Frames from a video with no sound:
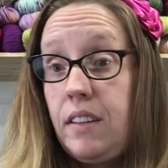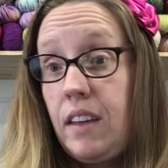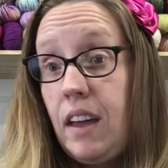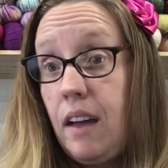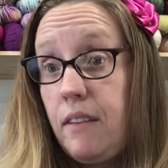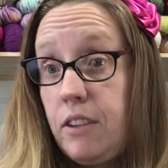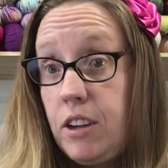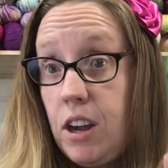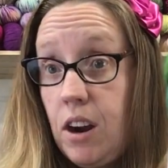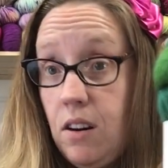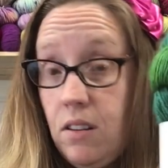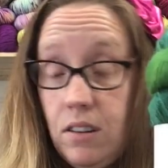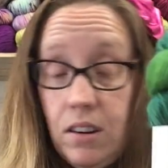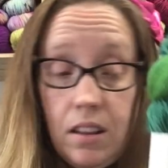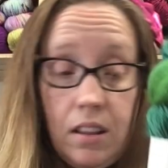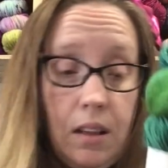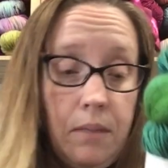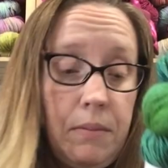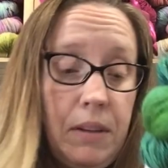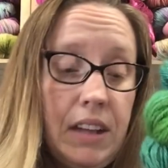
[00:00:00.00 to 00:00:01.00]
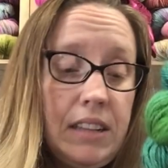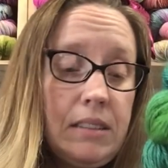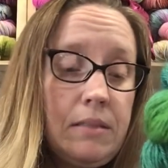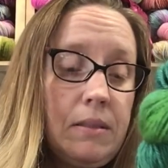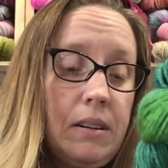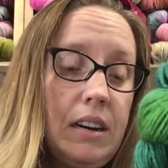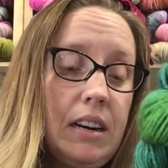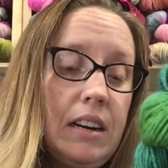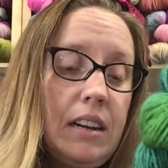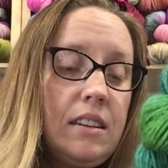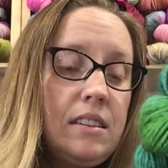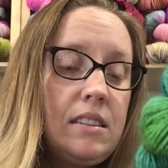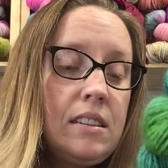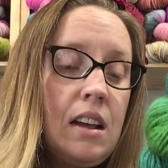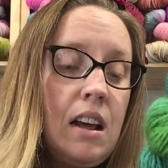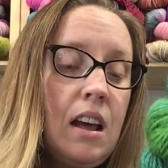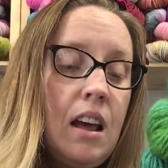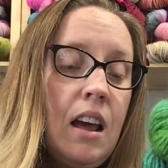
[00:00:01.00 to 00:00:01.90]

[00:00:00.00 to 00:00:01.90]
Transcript: they have a yarn club. That's what it is.